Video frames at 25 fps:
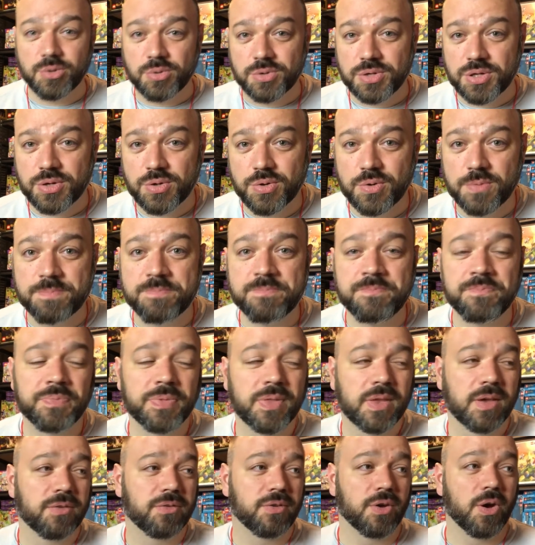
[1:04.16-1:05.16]
YouTube.
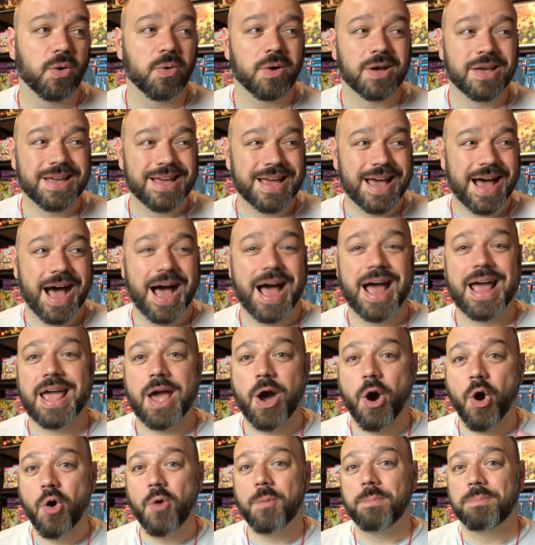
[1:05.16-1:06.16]
So I
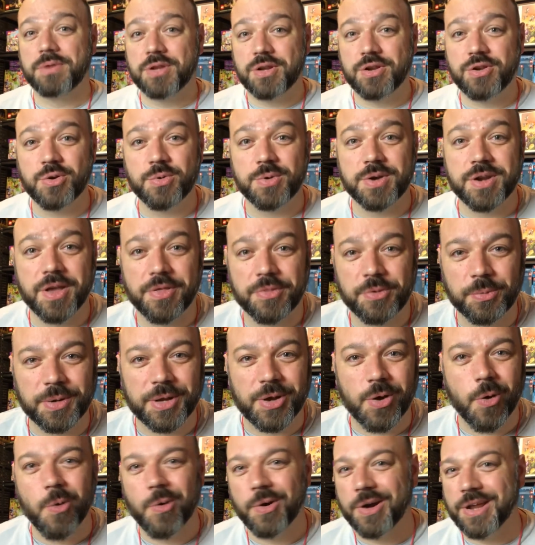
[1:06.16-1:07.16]
hope to do another
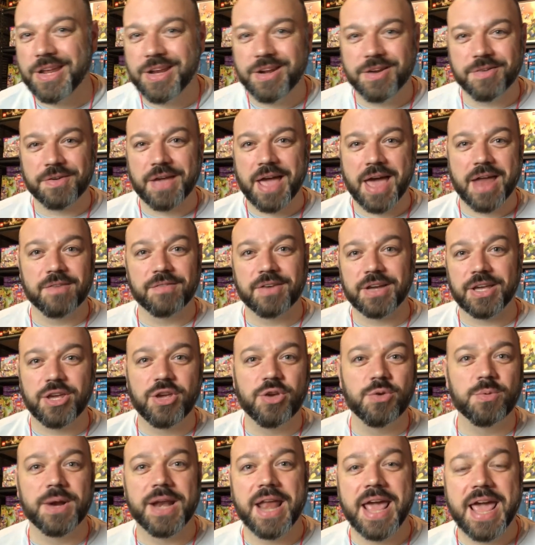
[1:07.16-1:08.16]
recording of kind of a
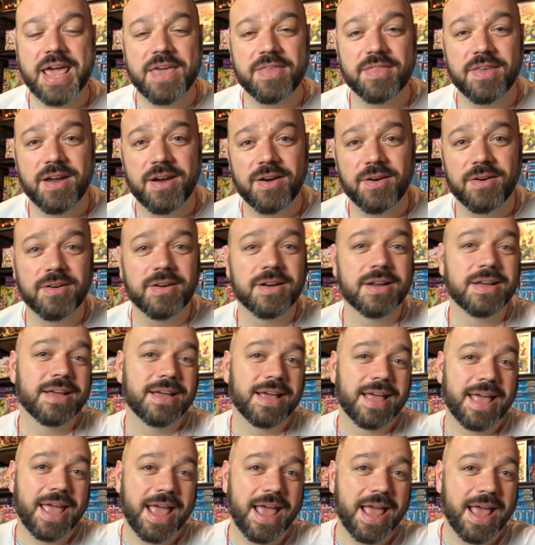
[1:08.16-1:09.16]
Q&A there
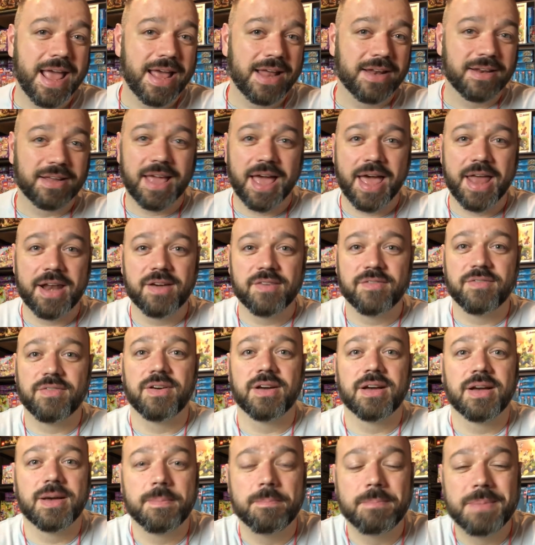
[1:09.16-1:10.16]
and kind
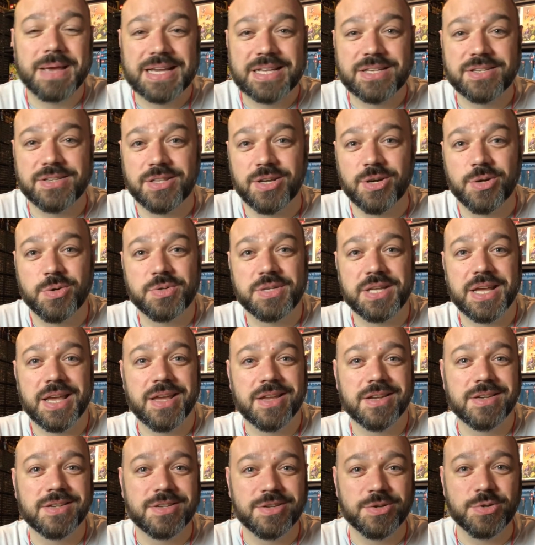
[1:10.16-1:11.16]
of mix those
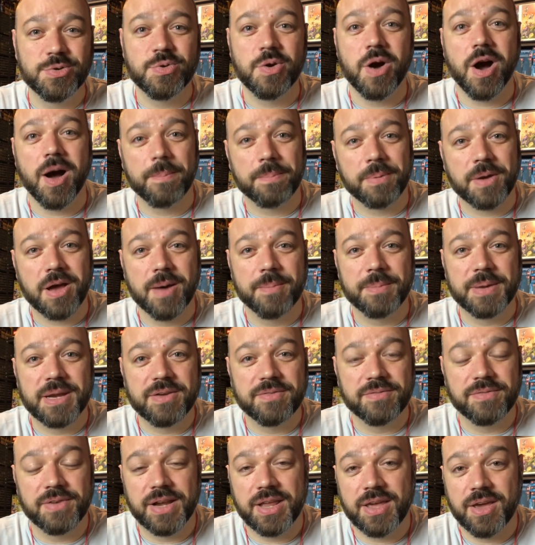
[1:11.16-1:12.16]
into
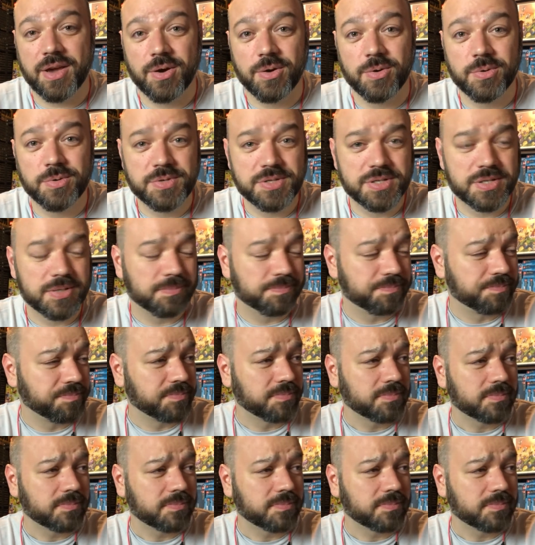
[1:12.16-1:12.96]
upcoming videos.